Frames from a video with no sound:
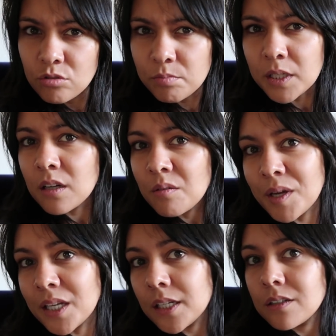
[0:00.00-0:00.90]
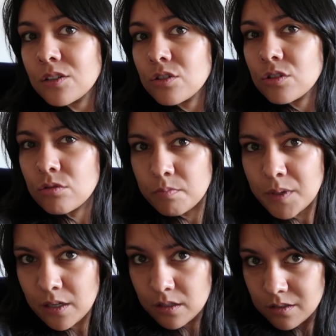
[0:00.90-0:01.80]
to be committed to
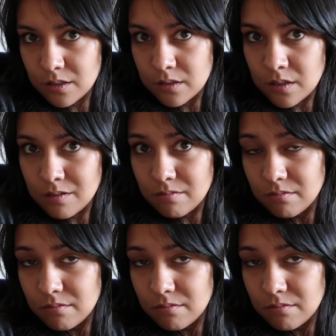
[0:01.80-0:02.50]
being consistent